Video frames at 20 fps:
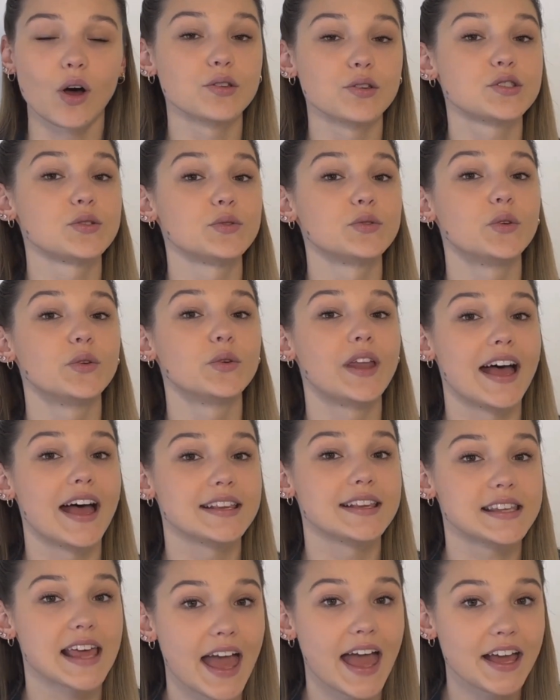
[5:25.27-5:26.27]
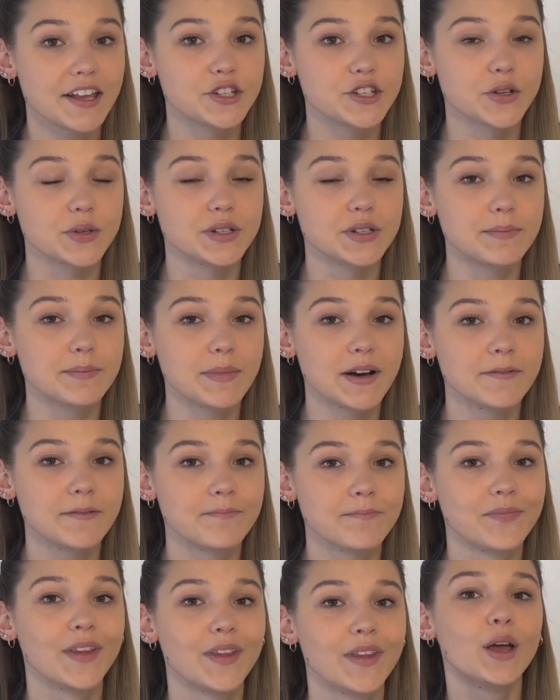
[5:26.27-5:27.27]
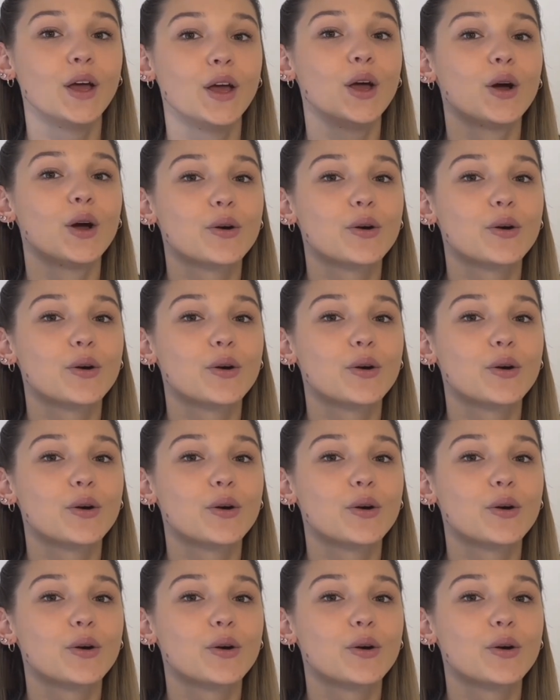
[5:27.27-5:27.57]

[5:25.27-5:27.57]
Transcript: also known as angioedema,